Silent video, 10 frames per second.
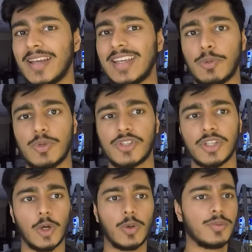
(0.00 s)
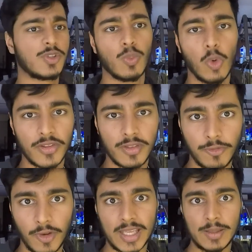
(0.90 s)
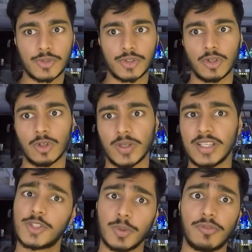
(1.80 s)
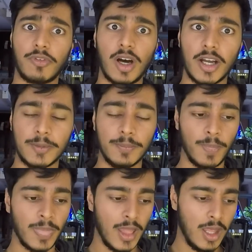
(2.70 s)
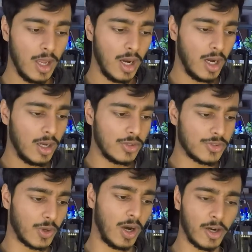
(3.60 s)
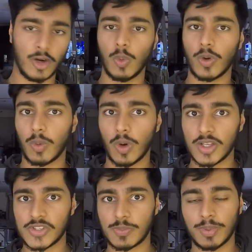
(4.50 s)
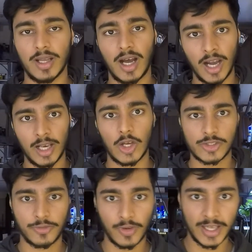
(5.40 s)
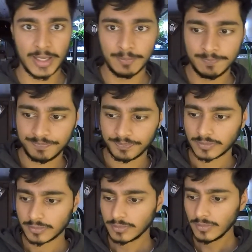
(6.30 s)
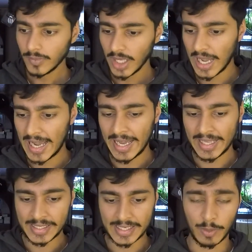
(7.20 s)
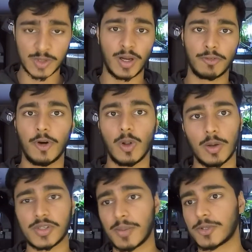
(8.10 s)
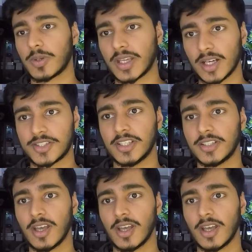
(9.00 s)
He was, you know, he was smaller than Flame, so he's doing fine. So I don't know what it was, but I lost Flame, and it was my fault. I was absolutely gutted.